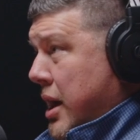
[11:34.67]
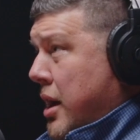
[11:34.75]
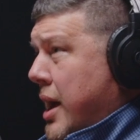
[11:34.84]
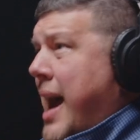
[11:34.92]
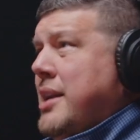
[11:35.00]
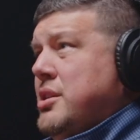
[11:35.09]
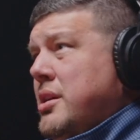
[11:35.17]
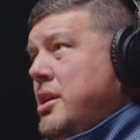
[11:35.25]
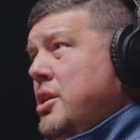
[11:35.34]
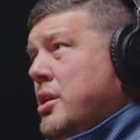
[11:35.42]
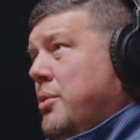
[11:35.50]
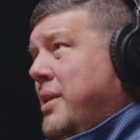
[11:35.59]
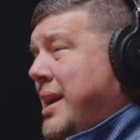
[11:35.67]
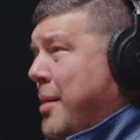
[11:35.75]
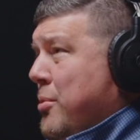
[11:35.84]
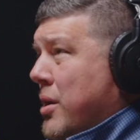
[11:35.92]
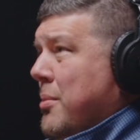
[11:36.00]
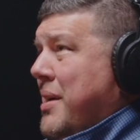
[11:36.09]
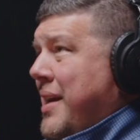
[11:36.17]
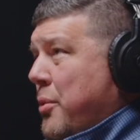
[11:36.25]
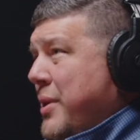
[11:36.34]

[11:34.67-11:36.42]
Actually, you know what? I'm wrong about that.